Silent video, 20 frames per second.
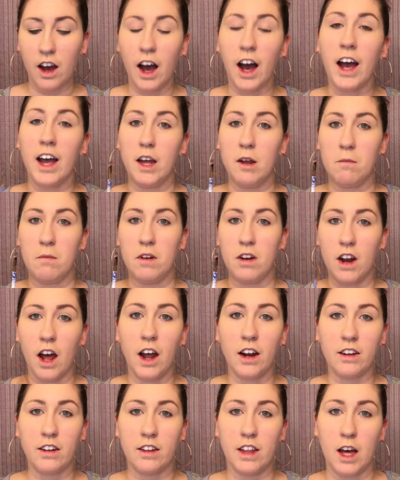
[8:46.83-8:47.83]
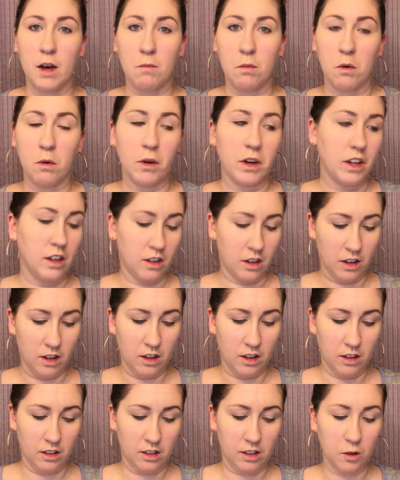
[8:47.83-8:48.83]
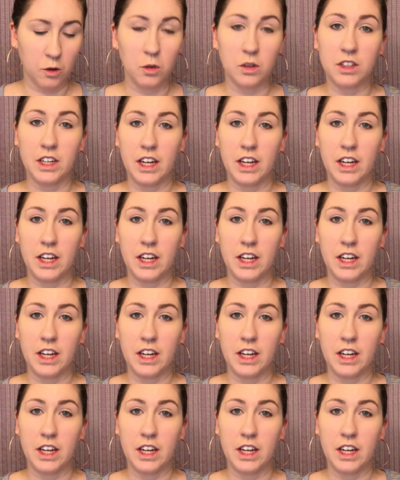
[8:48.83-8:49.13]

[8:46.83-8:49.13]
I am not to that point. Those